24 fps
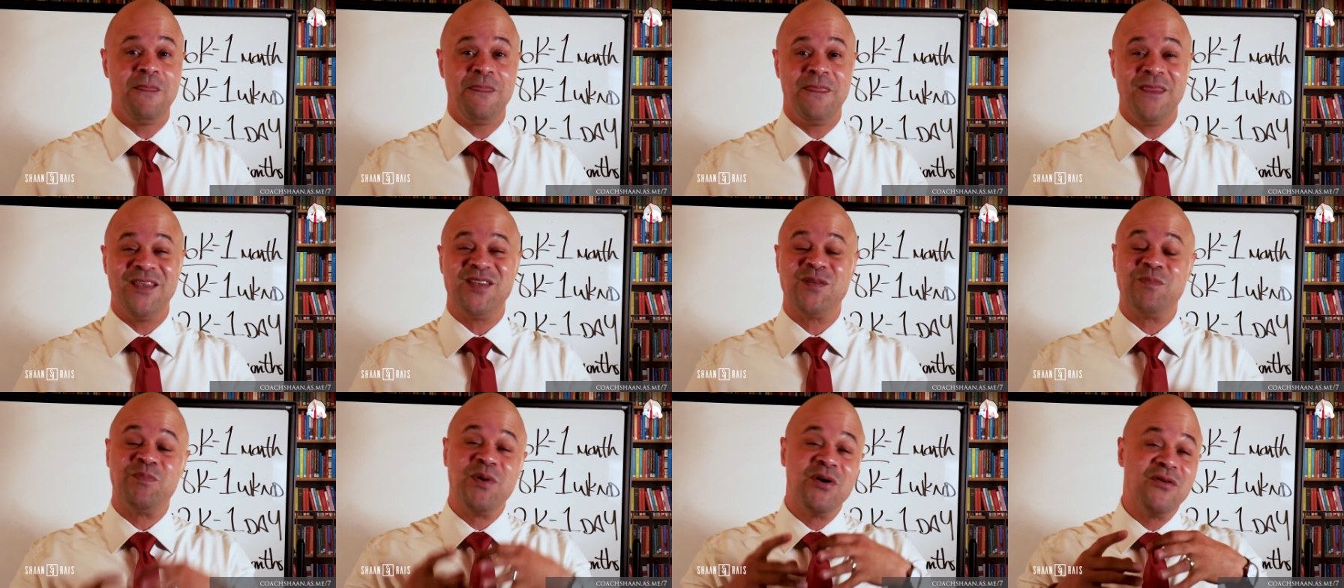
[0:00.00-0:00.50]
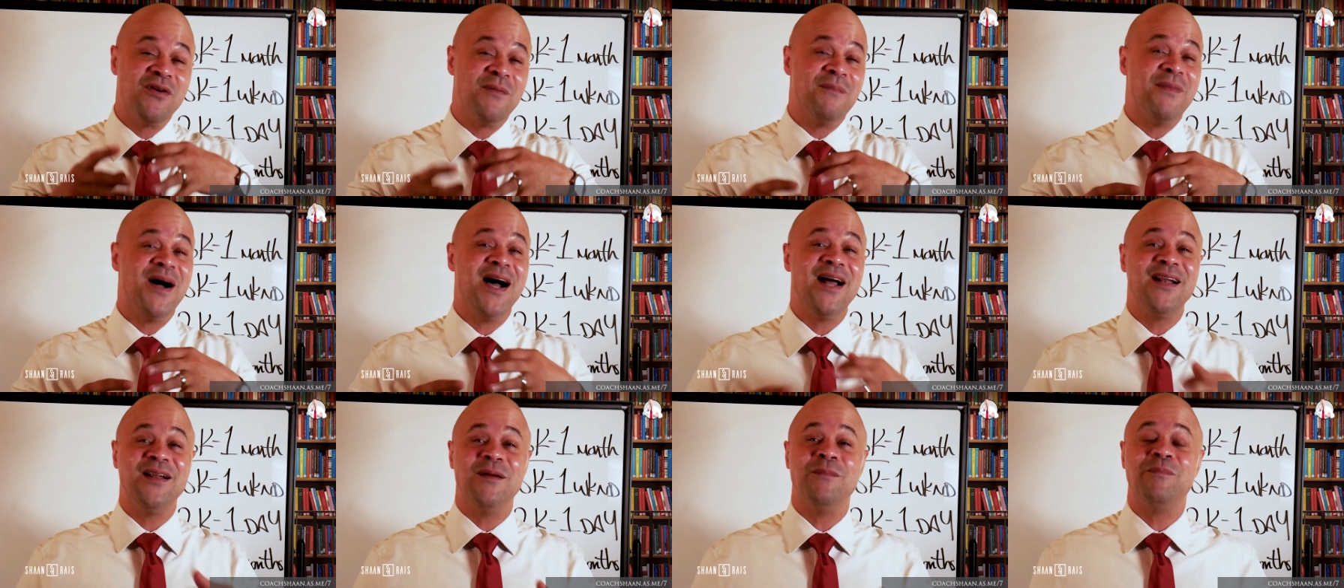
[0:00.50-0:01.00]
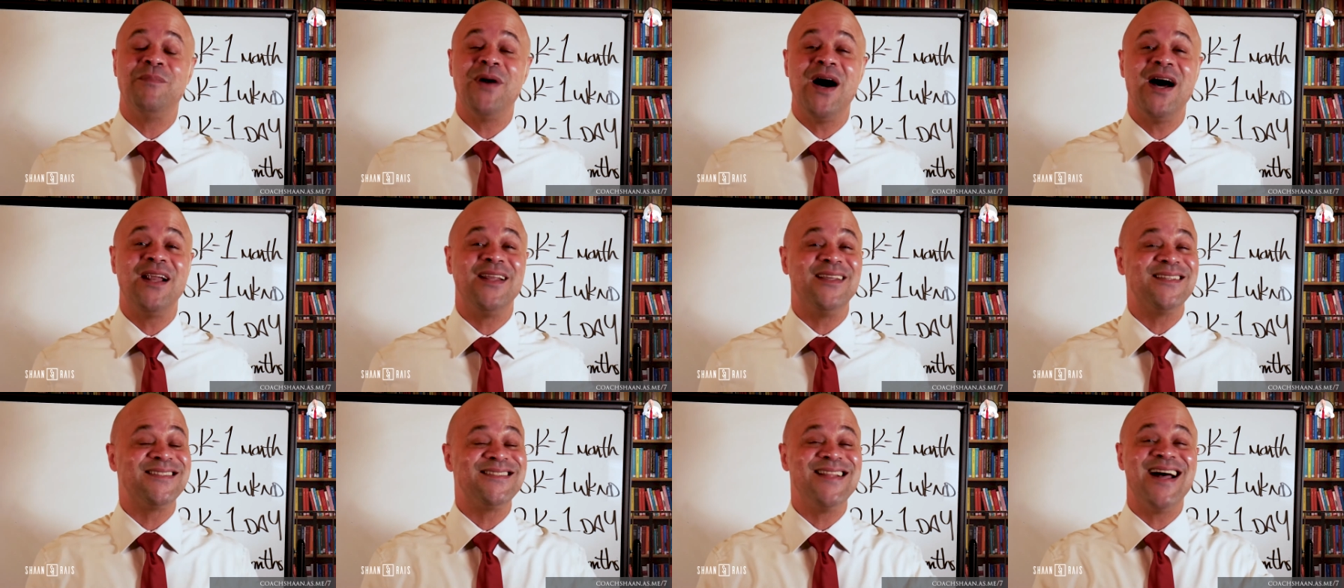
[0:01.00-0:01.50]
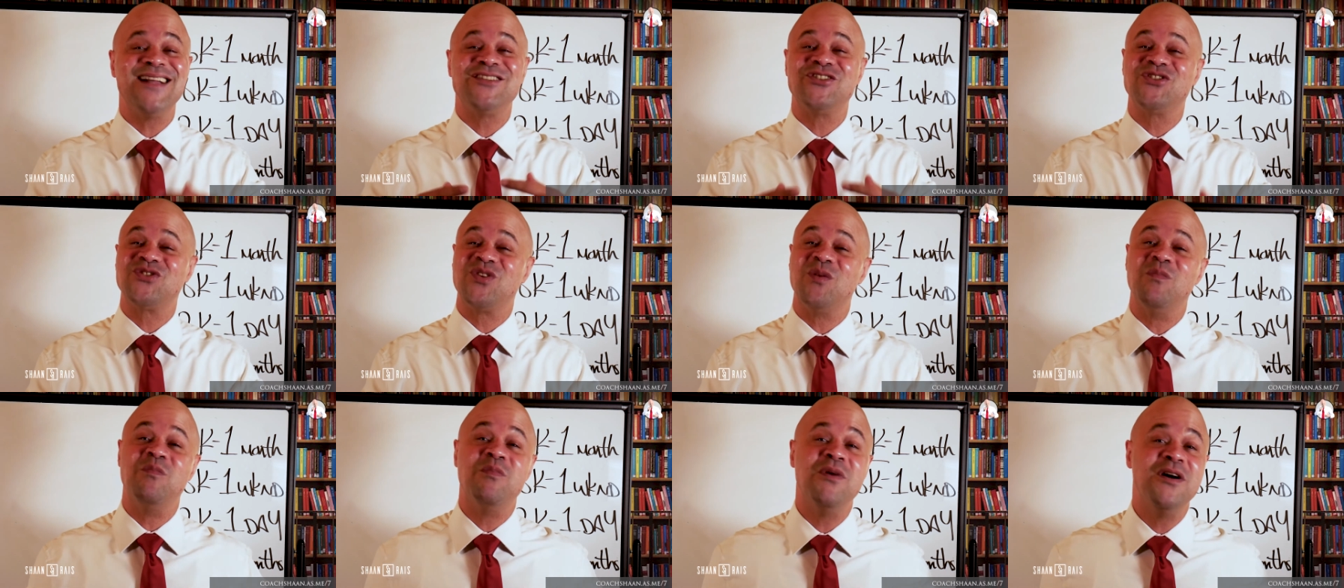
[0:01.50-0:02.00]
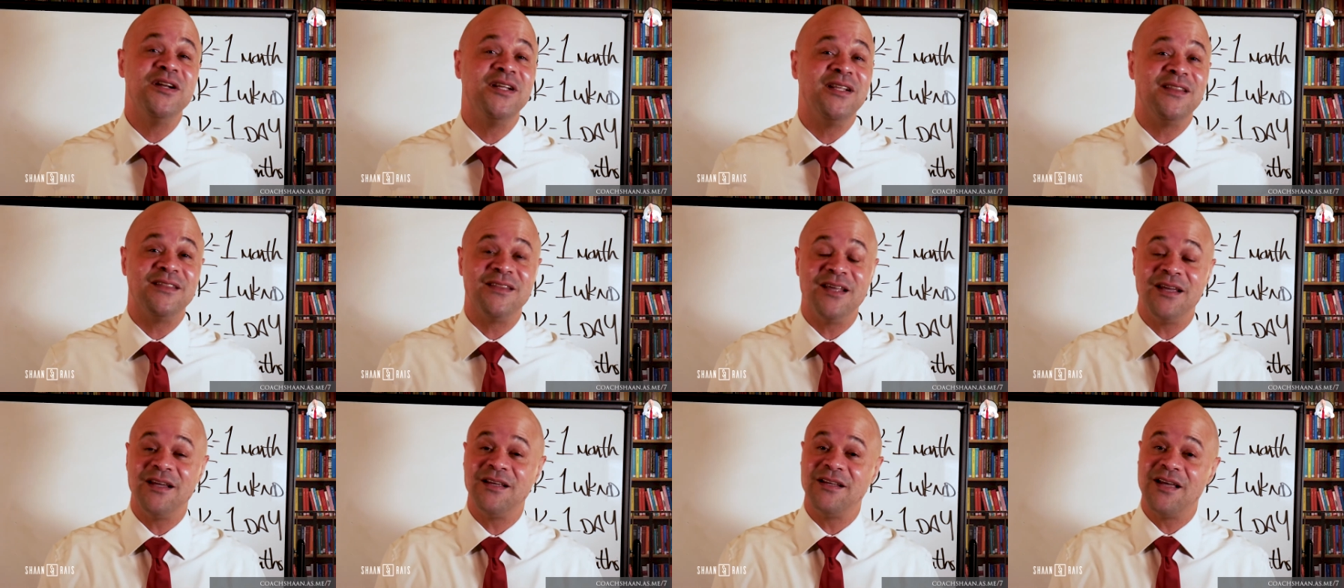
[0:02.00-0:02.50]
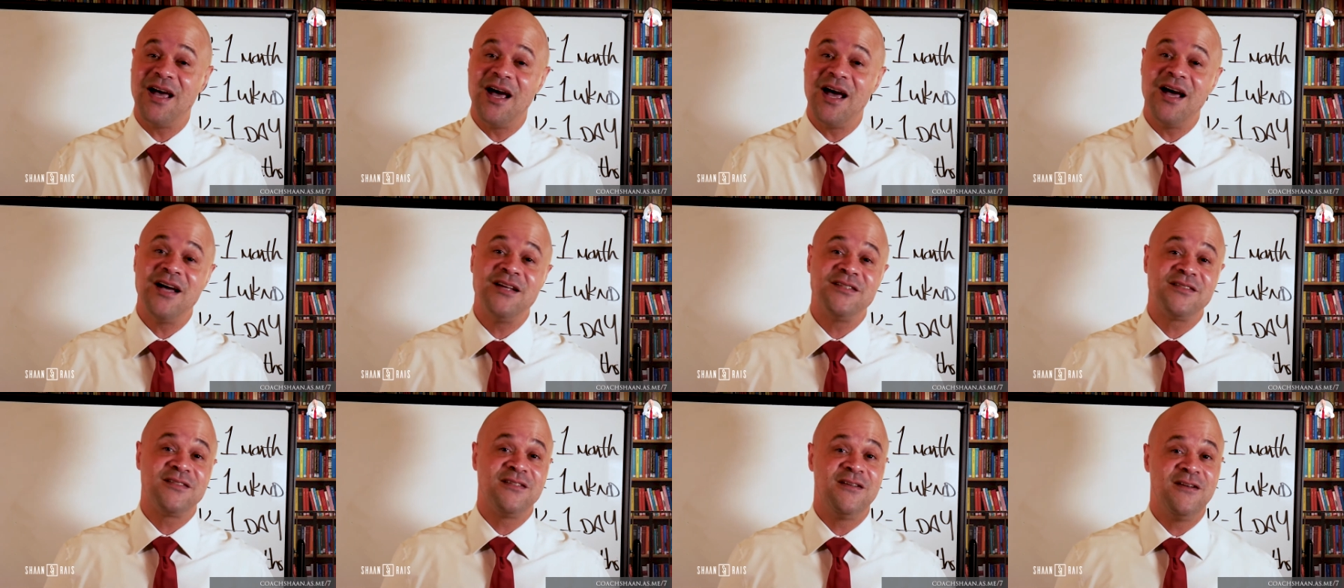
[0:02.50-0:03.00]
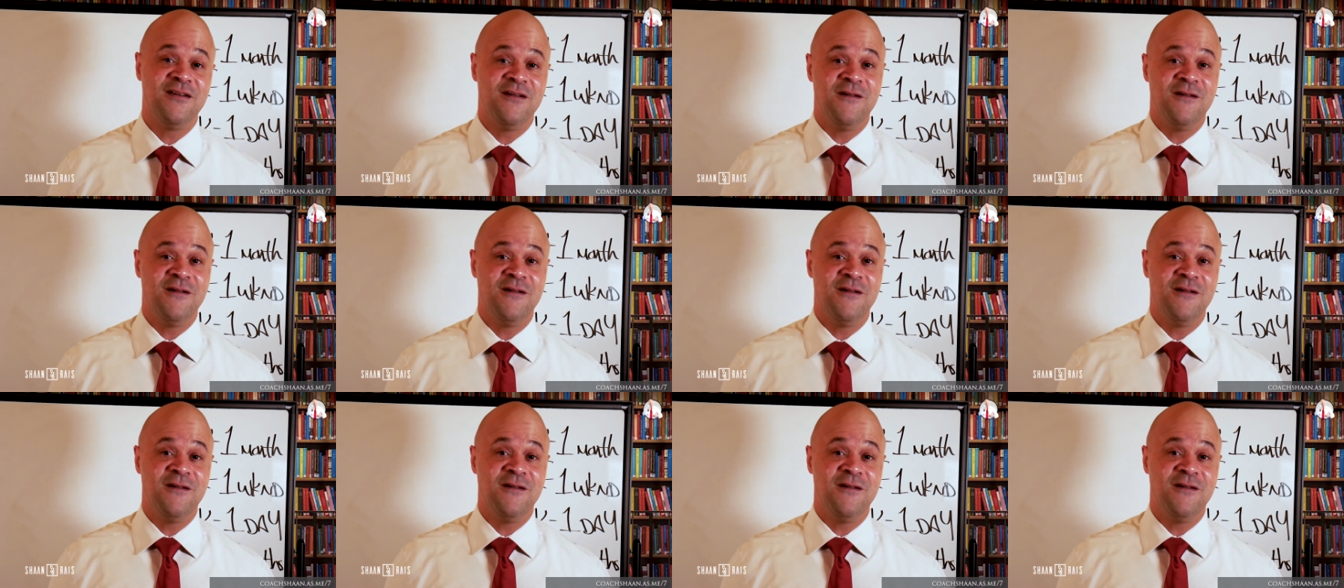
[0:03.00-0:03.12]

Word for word: Spirit, mind, and body. It's not just a money thing, guys.